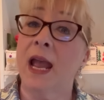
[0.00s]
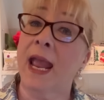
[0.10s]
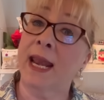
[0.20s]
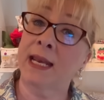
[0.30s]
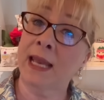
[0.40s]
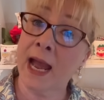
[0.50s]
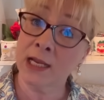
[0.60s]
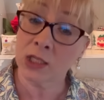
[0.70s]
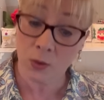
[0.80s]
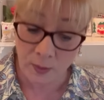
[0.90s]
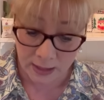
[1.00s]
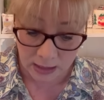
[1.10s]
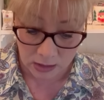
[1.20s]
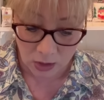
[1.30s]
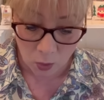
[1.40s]
And last
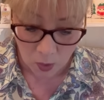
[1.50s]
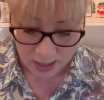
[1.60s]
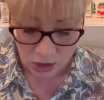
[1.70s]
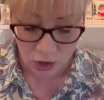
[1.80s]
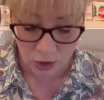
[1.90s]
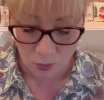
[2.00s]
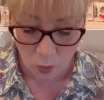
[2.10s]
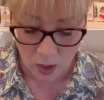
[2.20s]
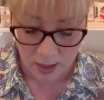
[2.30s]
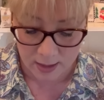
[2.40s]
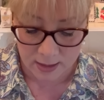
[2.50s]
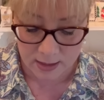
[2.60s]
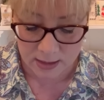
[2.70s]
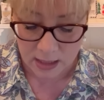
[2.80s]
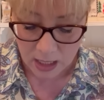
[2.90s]
week, the question
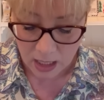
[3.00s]
was,